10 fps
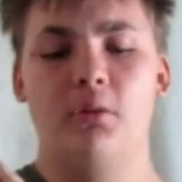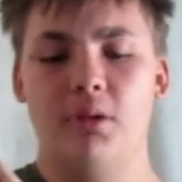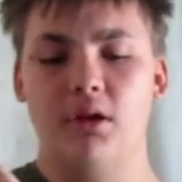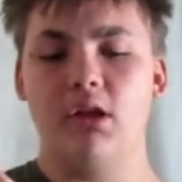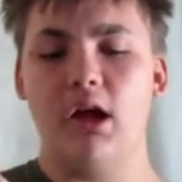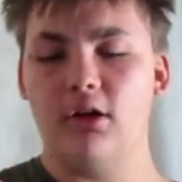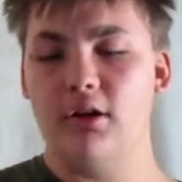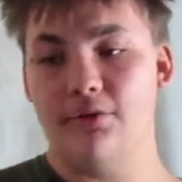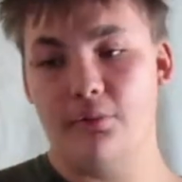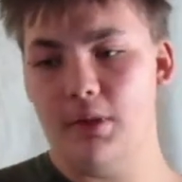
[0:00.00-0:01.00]
But
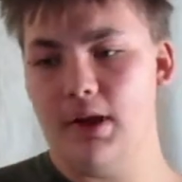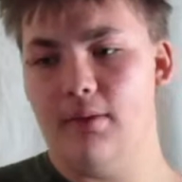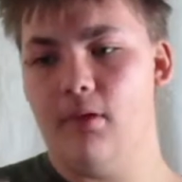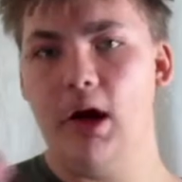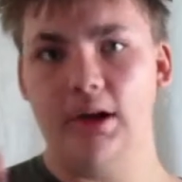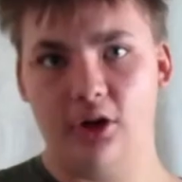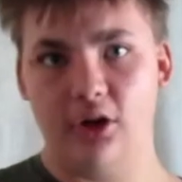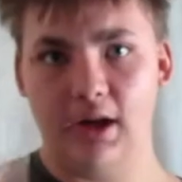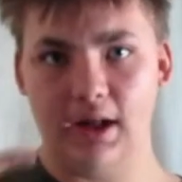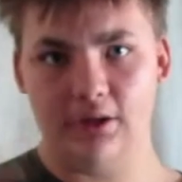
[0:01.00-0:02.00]
luckily for me, I
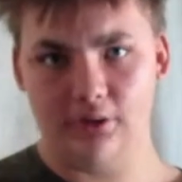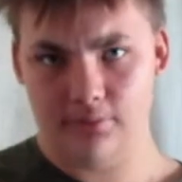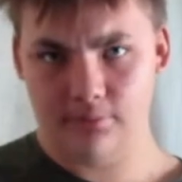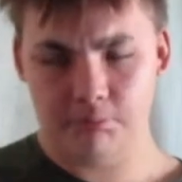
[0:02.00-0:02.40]
know how to